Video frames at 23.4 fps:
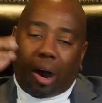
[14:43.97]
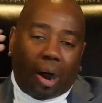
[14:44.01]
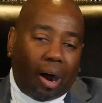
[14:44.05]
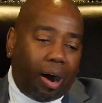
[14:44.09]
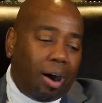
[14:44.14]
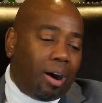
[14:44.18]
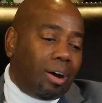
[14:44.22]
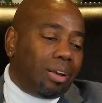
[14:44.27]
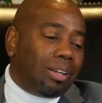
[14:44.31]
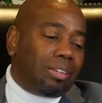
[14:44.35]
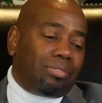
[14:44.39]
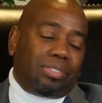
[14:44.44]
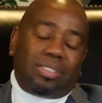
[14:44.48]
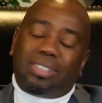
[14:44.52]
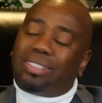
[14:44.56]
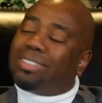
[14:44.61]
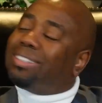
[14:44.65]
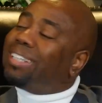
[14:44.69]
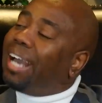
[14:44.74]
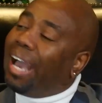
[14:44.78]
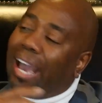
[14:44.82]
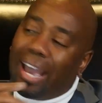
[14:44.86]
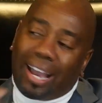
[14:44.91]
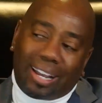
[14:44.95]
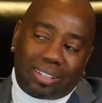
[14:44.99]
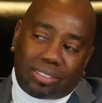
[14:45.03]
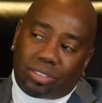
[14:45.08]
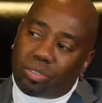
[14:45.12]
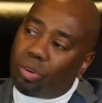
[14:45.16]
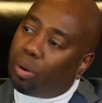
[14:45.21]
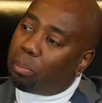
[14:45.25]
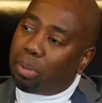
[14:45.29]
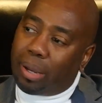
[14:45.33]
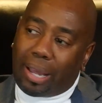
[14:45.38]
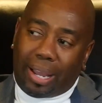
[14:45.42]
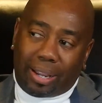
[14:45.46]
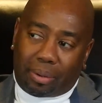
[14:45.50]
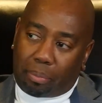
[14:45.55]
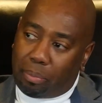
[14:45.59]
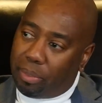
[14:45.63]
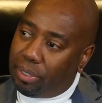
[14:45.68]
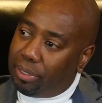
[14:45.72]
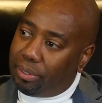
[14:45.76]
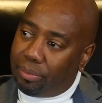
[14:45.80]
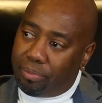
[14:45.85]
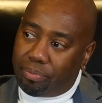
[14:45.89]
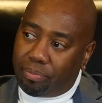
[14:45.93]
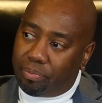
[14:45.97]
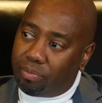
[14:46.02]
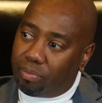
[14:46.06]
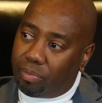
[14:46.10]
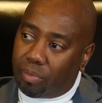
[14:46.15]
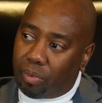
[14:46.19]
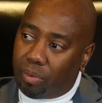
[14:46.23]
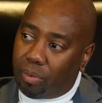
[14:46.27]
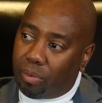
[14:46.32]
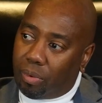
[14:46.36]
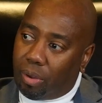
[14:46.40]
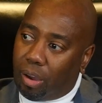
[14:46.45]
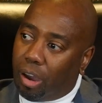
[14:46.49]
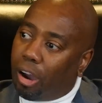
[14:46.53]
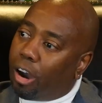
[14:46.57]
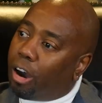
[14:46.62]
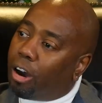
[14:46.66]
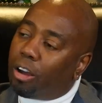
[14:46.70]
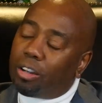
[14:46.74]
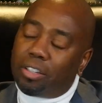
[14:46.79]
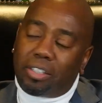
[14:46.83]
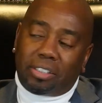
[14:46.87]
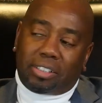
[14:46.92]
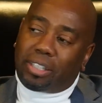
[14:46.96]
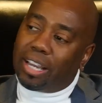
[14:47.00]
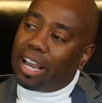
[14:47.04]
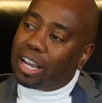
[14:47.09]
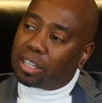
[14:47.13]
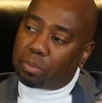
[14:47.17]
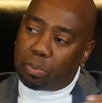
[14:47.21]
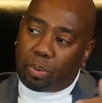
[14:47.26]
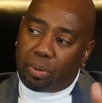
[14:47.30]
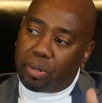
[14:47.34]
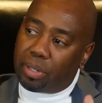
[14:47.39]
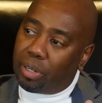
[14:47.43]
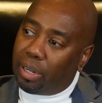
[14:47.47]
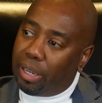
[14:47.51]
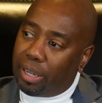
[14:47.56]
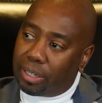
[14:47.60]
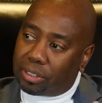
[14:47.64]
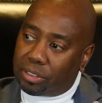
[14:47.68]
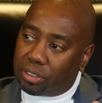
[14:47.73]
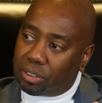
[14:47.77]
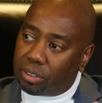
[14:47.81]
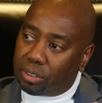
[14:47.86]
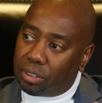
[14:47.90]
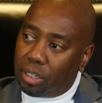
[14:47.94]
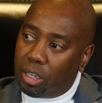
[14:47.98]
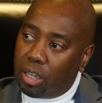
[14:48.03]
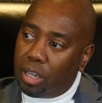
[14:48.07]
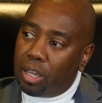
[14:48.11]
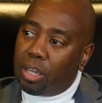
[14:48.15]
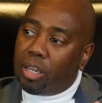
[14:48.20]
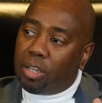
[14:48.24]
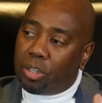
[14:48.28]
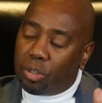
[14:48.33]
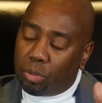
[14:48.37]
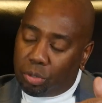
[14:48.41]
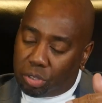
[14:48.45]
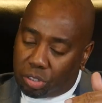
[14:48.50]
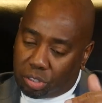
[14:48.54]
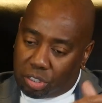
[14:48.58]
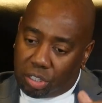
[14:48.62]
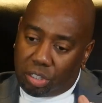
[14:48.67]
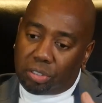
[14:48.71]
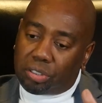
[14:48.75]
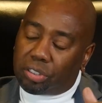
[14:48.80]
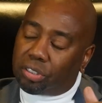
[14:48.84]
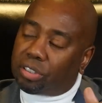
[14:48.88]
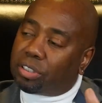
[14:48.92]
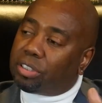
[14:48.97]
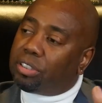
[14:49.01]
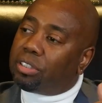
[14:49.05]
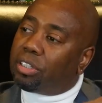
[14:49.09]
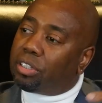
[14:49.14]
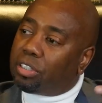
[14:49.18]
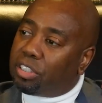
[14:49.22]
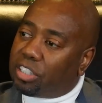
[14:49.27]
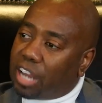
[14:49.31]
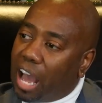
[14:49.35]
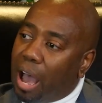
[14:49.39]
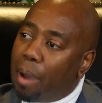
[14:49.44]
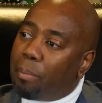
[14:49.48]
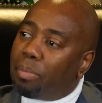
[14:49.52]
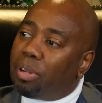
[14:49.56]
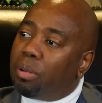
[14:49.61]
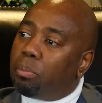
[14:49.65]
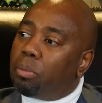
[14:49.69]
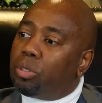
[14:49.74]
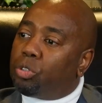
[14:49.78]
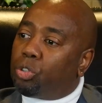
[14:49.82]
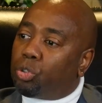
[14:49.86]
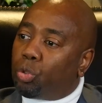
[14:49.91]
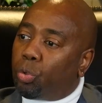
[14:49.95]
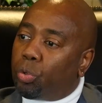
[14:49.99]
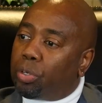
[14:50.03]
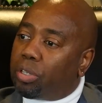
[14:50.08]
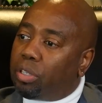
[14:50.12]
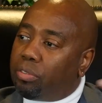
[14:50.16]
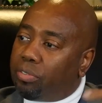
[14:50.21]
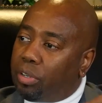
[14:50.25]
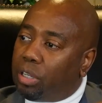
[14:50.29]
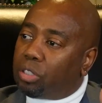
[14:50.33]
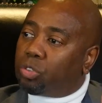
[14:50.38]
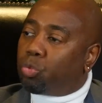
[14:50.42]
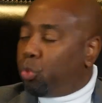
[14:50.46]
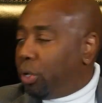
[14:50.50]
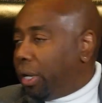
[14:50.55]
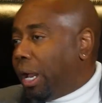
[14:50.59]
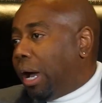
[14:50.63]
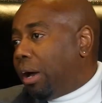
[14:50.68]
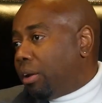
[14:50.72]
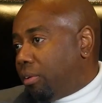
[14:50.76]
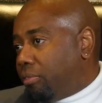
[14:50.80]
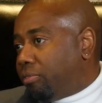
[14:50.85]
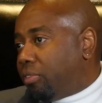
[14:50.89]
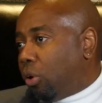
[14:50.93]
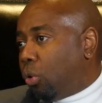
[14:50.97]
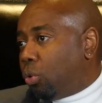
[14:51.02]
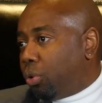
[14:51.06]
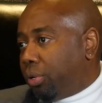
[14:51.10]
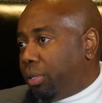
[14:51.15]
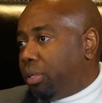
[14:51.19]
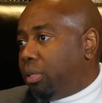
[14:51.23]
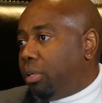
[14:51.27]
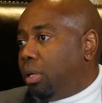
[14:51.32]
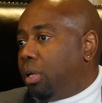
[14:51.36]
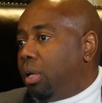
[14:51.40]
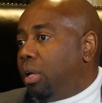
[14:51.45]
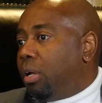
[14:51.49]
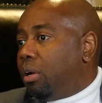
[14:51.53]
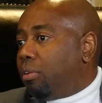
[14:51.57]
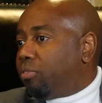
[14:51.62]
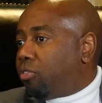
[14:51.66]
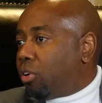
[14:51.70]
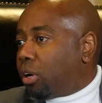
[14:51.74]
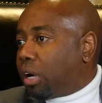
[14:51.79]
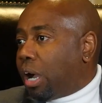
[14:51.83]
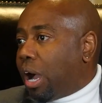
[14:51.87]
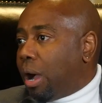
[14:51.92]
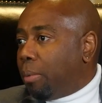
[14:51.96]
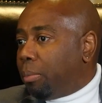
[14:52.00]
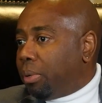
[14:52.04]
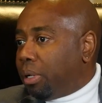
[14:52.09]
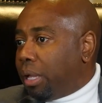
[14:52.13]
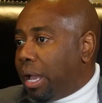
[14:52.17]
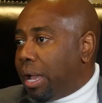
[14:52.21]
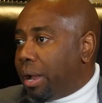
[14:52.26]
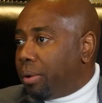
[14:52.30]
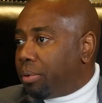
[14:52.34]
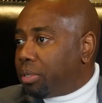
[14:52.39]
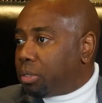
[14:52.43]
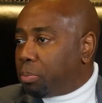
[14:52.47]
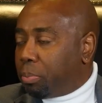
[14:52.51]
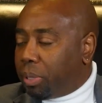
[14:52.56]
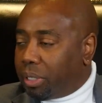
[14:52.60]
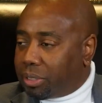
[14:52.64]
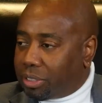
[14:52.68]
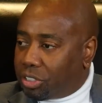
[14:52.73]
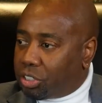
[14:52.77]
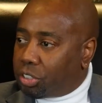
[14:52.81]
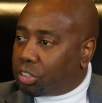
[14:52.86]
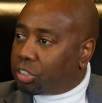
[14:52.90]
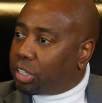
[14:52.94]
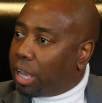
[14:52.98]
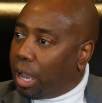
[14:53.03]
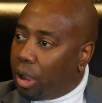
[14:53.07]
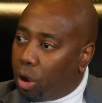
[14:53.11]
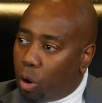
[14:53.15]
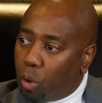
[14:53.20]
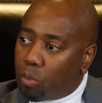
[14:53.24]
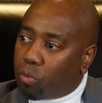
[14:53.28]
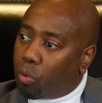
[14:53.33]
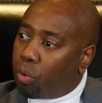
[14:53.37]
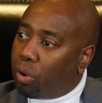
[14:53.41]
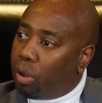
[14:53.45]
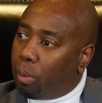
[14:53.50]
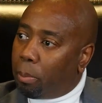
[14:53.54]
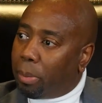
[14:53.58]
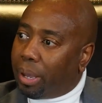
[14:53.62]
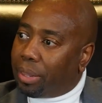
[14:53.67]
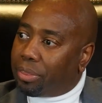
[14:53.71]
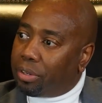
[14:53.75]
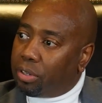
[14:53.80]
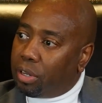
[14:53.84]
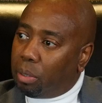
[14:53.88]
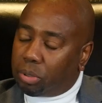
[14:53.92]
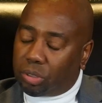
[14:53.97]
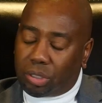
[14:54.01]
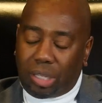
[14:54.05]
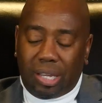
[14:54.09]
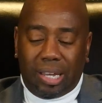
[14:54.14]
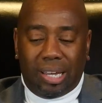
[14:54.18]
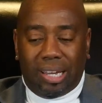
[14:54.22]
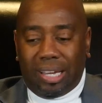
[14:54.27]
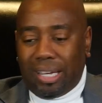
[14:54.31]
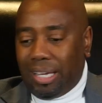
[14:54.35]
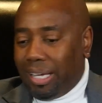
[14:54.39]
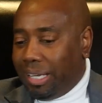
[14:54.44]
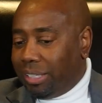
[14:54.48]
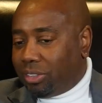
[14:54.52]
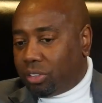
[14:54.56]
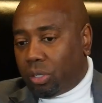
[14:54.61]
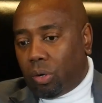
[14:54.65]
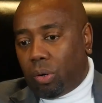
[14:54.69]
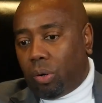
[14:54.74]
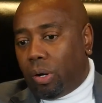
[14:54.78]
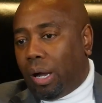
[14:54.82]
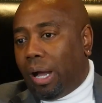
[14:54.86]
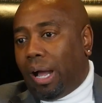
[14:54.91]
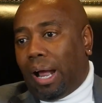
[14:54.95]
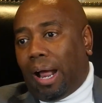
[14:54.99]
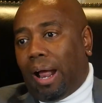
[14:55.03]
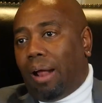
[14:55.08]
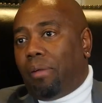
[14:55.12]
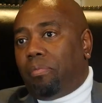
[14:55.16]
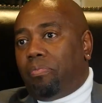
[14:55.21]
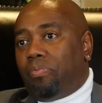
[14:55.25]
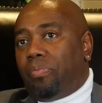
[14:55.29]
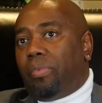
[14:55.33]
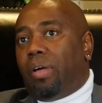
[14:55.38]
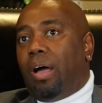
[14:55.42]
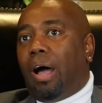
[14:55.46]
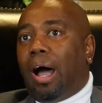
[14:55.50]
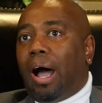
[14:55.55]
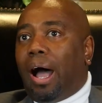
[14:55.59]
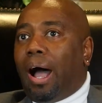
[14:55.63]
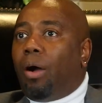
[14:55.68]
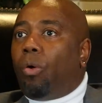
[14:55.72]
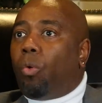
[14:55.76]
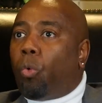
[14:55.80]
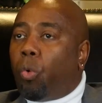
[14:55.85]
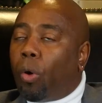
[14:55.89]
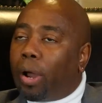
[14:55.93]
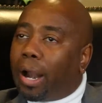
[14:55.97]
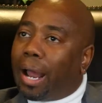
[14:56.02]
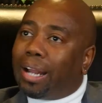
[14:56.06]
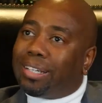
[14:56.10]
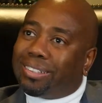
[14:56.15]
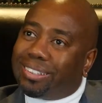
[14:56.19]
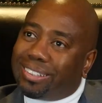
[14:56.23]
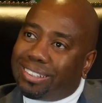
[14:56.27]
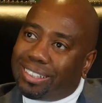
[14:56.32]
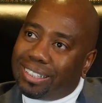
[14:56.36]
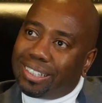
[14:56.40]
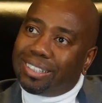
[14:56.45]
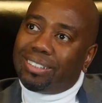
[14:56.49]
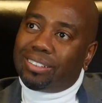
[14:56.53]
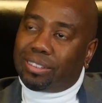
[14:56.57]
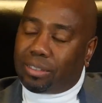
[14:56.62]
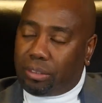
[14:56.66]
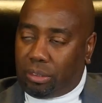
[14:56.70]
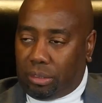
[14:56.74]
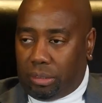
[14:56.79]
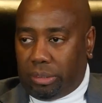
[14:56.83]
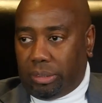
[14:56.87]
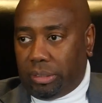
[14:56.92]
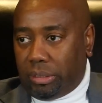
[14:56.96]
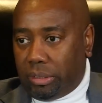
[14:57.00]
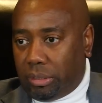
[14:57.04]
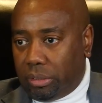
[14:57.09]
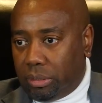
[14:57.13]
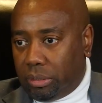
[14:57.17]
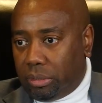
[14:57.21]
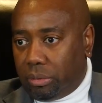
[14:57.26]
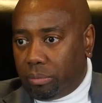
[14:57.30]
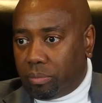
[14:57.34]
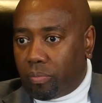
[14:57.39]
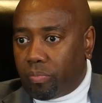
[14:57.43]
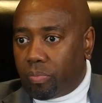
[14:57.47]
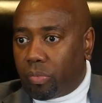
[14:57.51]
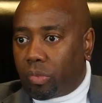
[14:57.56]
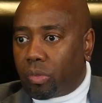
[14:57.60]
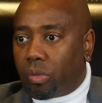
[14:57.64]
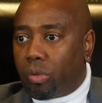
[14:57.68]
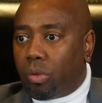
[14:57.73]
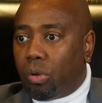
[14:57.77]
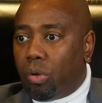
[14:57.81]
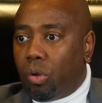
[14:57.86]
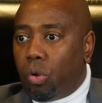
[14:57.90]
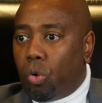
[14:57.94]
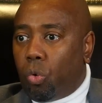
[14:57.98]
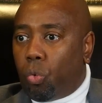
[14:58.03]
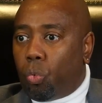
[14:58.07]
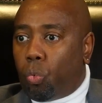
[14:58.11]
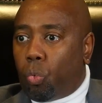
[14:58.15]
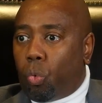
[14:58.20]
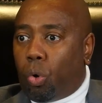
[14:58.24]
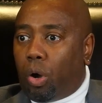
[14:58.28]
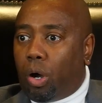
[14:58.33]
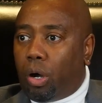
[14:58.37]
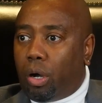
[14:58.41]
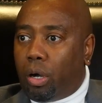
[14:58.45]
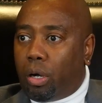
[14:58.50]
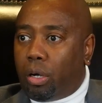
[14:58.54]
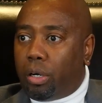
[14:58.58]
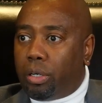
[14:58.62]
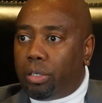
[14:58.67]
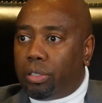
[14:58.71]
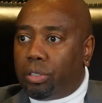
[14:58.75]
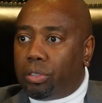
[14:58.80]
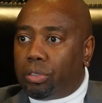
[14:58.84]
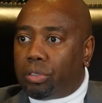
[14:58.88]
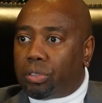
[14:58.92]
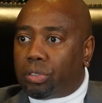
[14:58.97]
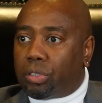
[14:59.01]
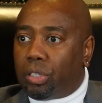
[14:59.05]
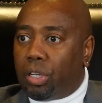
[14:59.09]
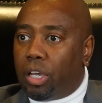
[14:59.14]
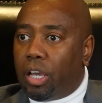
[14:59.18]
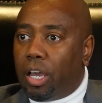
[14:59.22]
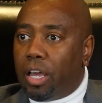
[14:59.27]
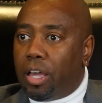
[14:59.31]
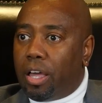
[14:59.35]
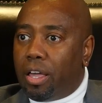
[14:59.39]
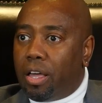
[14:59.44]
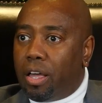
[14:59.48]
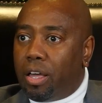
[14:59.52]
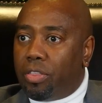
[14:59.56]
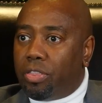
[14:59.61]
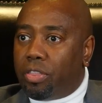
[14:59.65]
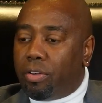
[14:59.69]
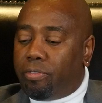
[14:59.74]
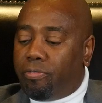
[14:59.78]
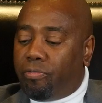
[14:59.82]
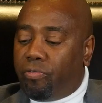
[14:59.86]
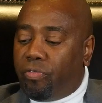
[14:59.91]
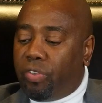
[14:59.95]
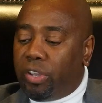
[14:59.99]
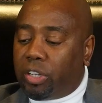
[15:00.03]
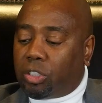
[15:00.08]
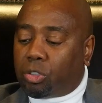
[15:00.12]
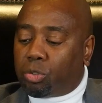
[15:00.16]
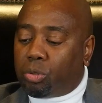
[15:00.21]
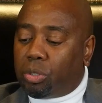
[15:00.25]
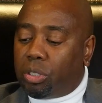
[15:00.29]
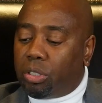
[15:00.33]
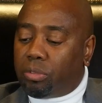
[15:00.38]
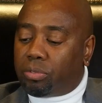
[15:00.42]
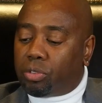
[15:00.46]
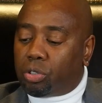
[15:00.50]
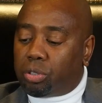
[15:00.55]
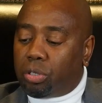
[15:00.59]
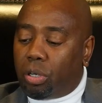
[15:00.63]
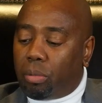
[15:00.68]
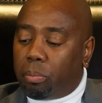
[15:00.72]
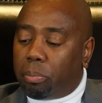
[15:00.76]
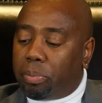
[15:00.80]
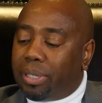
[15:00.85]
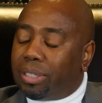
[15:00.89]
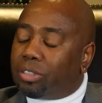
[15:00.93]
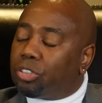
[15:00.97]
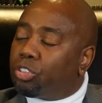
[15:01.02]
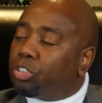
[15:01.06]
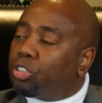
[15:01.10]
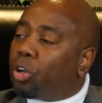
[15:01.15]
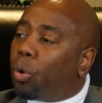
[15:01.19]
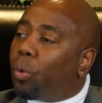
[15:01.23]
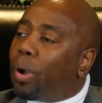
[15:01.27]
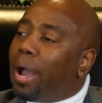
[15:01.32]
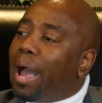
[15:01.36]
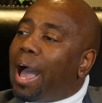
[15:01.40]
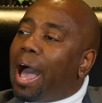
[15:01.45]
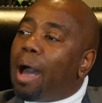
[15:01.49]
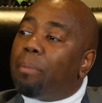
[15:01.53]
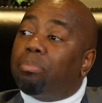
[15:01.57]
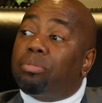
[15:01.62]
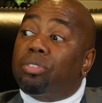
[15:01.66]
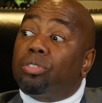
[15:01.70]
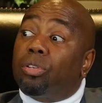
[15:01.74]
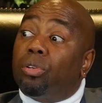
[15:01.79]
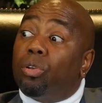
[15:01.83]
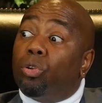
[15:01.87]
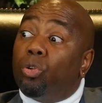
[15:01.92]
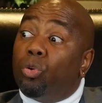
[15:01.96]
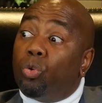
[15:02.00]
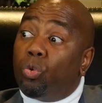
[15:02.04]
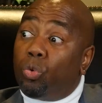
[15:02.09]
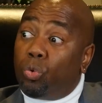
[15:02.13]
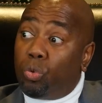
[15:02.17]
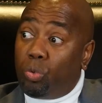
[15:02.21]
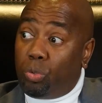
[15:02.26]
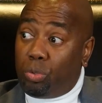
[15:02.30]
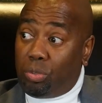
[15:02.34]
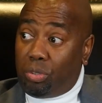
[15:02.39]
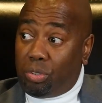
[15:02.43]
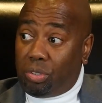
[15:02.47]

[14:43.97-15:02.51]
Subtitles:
All of the attacks on black men, all the attacks pre-election, you still see the dominant majority of us went out and voted for Kamala Harris, but just got overwhelmed by the numbers. And so what I didn't see was the victory of Trump being so absolute.